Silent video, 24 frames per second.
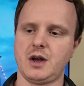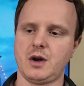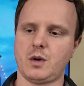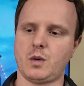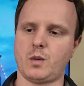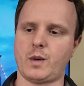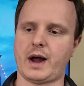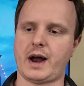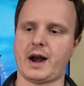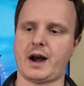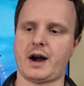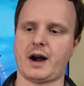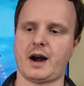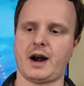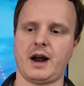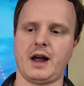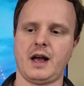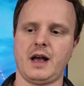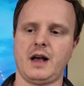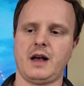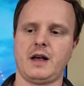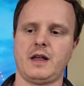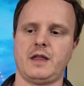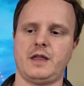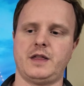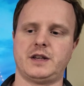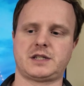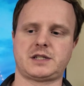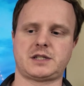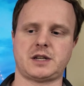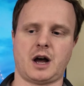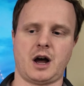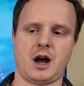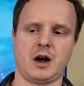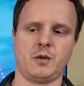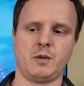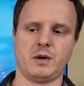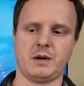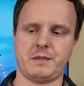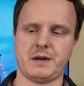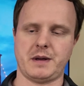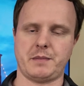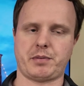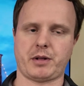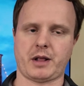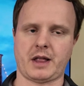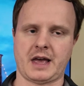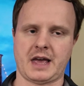where the song would
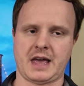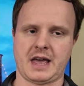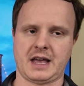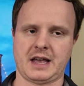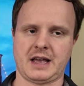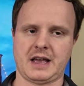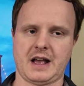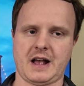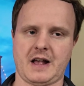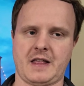be playing